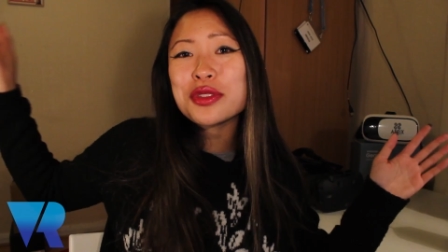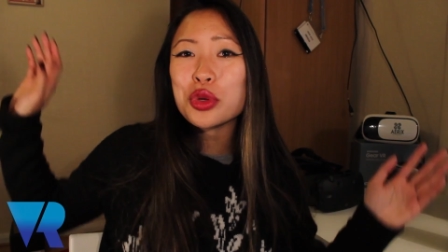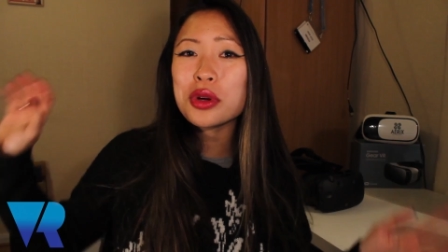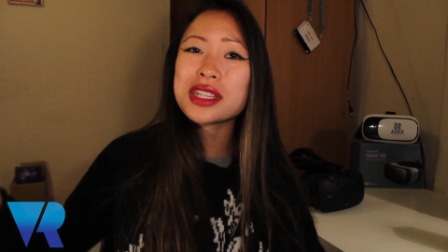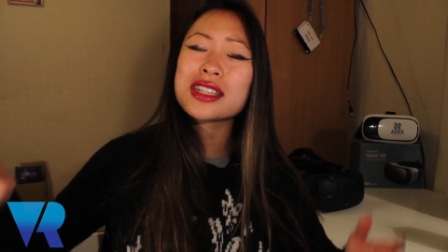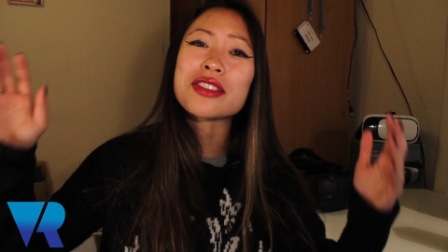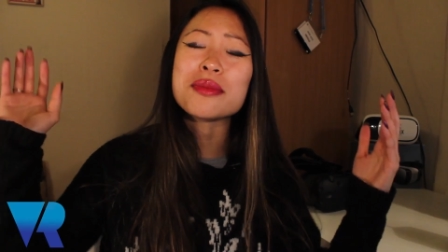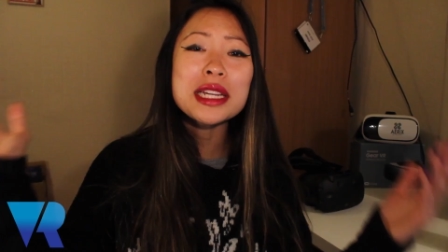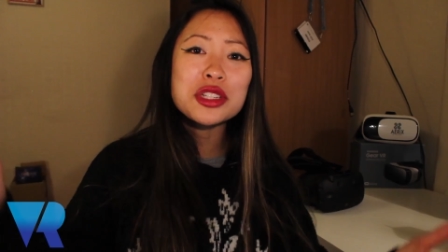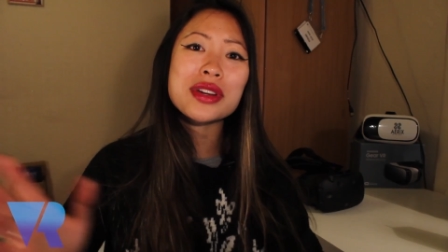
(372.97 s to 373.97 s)
of choices of
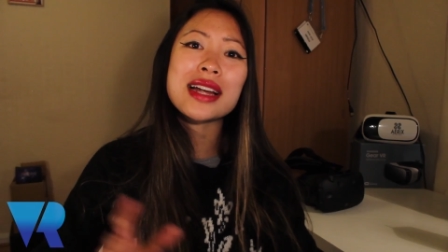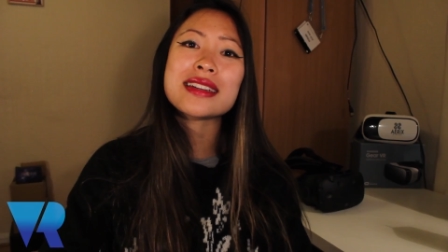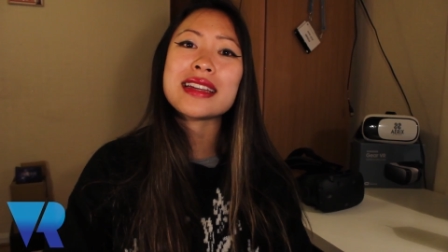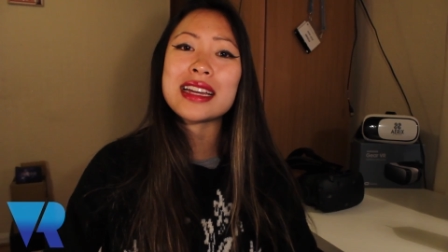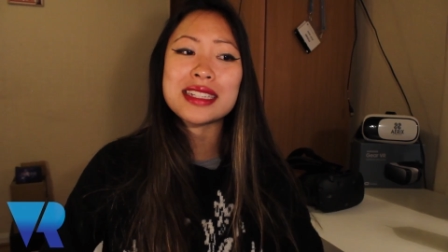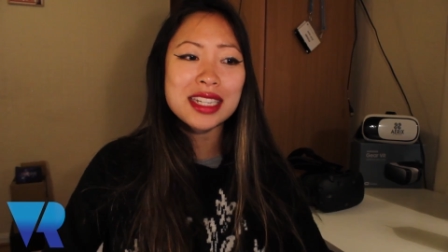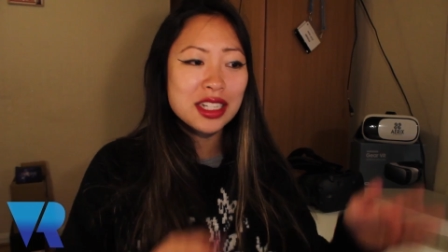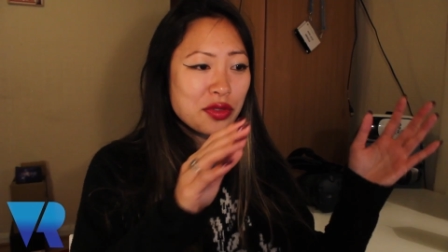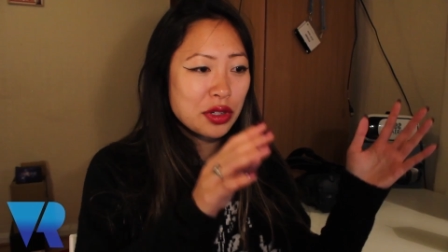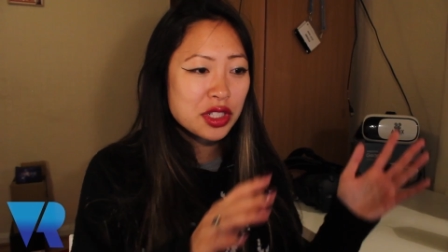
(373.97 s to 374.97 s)
mixed reality
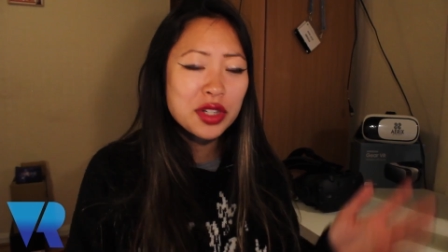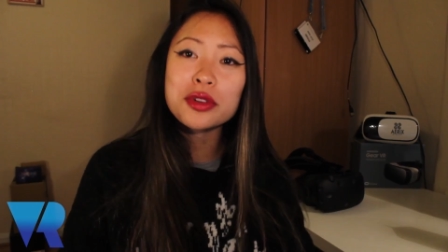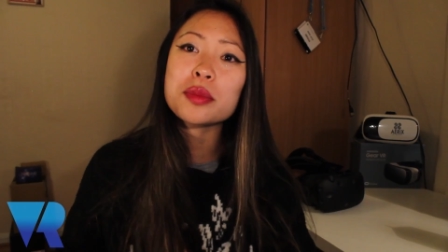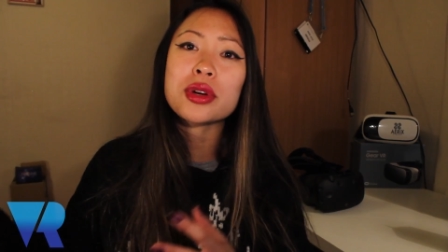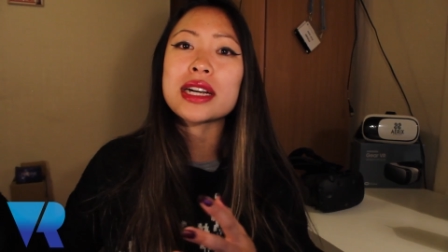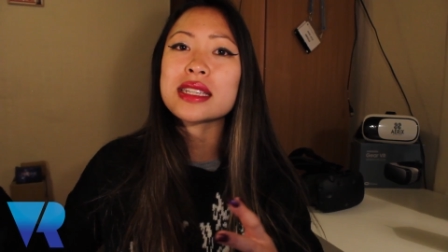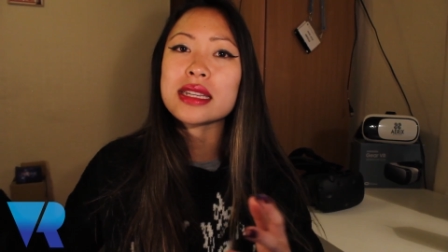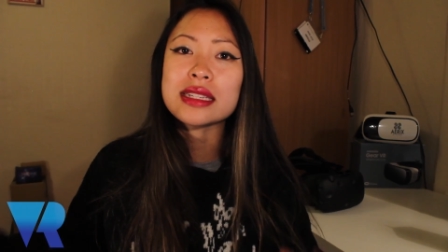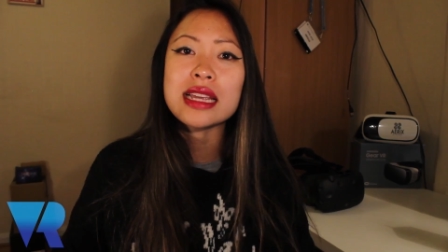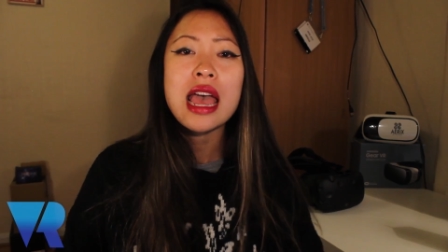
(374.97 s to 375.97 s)
headsets for different
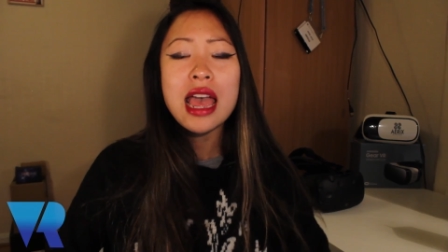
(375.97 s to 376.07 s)
prices,